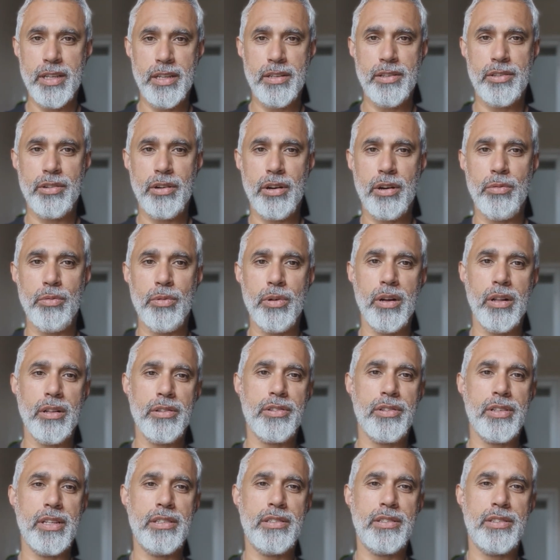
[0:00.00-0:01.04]
into our world.
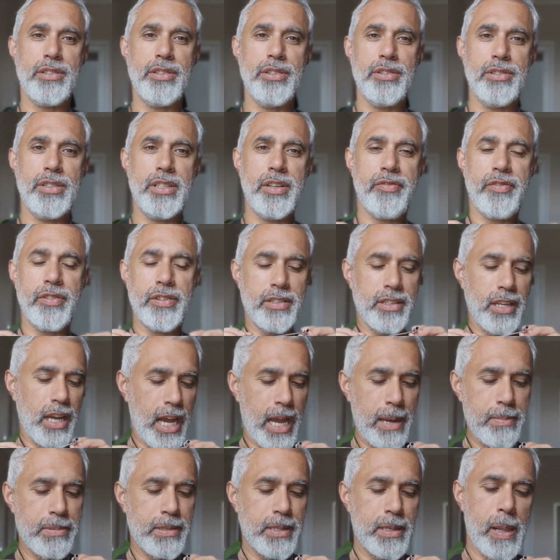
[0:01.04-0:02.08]
So there's 2 different
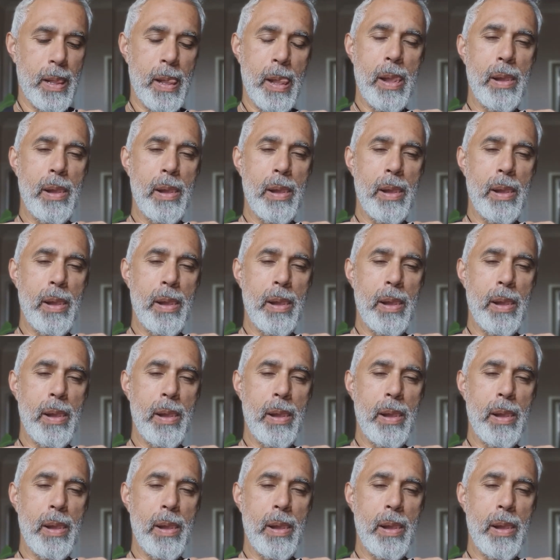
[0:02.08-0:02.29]
types.